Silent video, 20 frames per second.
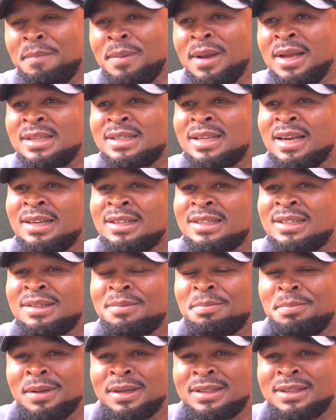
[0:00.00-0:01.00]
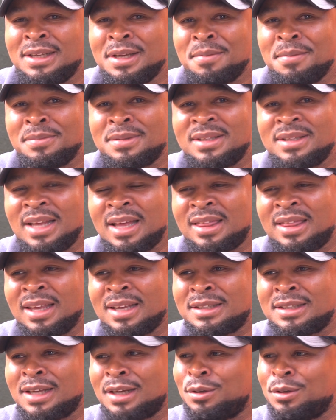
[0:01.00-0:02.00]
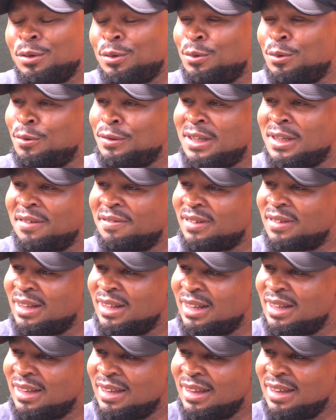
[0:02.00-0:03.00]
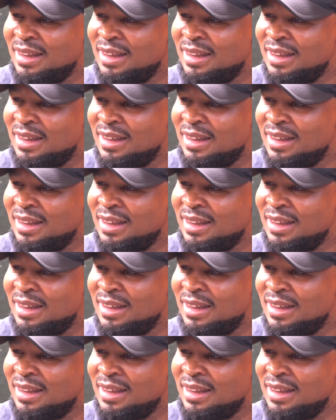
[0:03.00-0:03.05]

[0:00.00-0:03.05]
playing such big teams, there are things that you do differently.